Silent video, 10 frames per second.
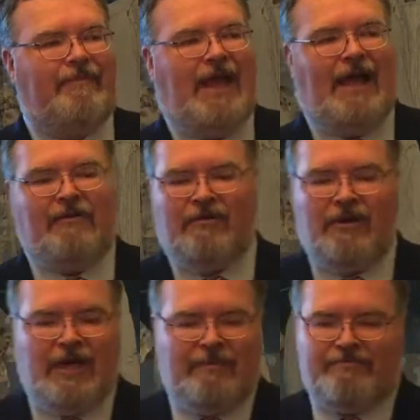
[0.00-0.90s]
I grew
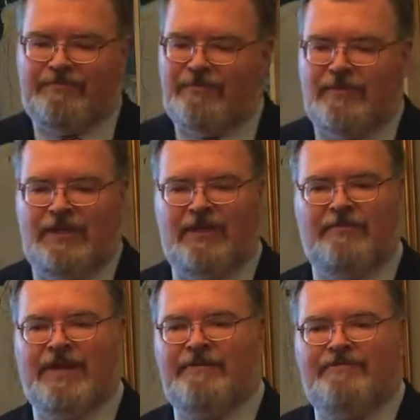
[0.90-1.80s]
up in a little
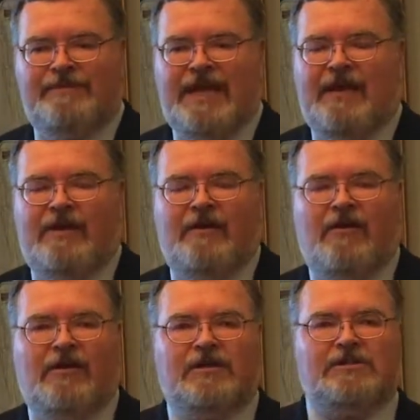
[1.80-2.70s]
bitty town in
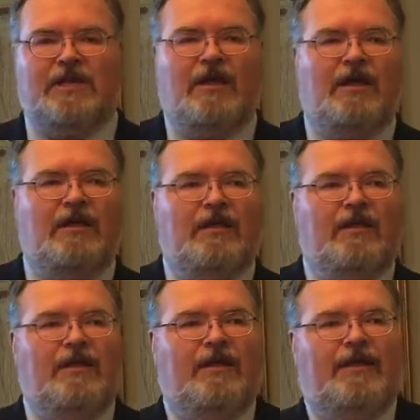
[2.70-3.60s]
Arkansas.
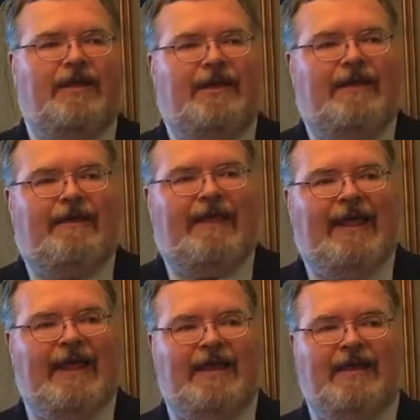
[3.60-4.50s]

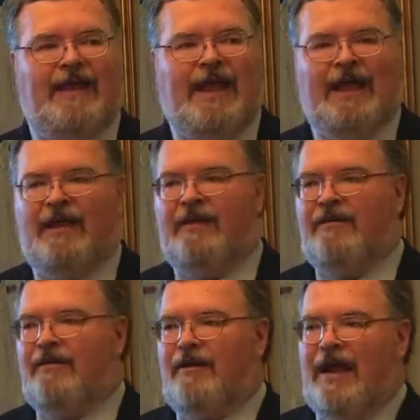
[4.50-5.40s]
And
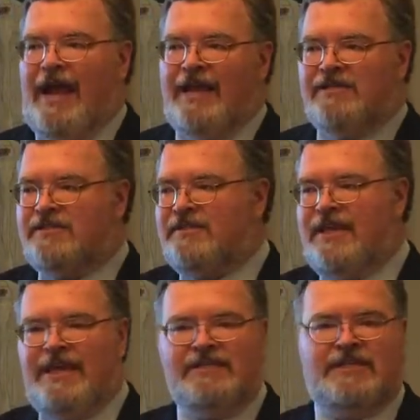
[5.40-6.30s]
as
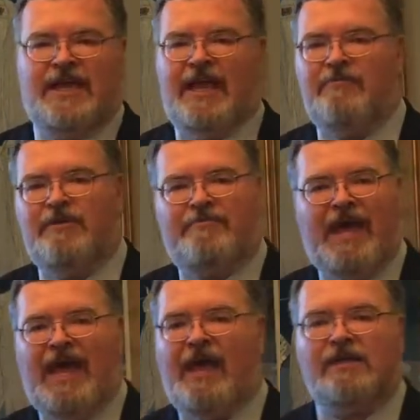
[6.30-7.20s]
things came to
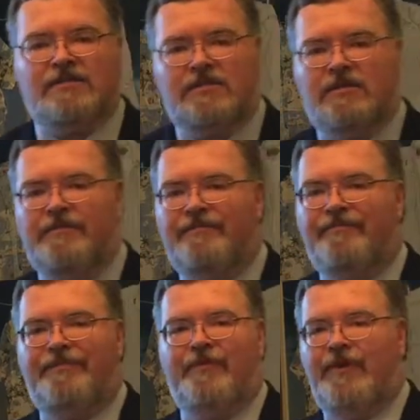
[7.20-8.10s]
pass,
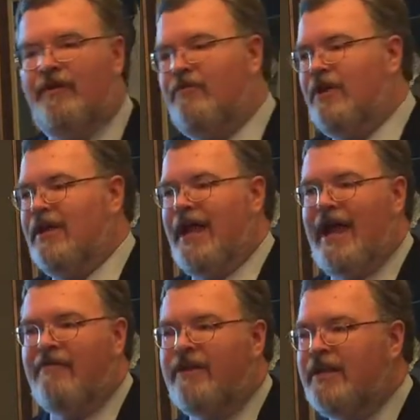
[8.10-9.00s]
we didn't really
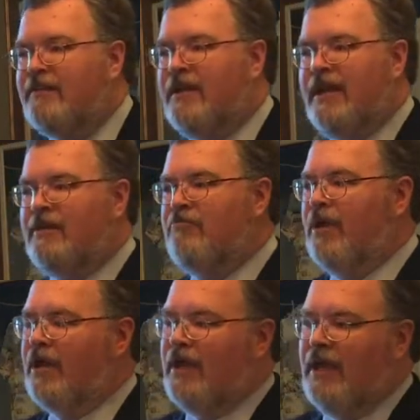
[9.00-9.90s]
have anything,
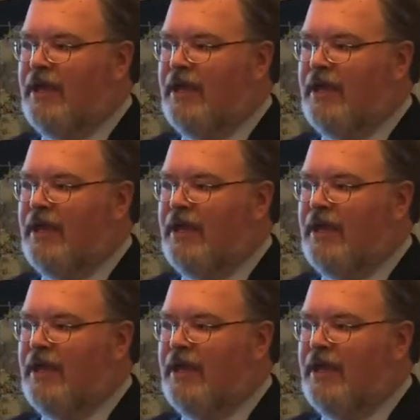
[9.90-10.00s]
but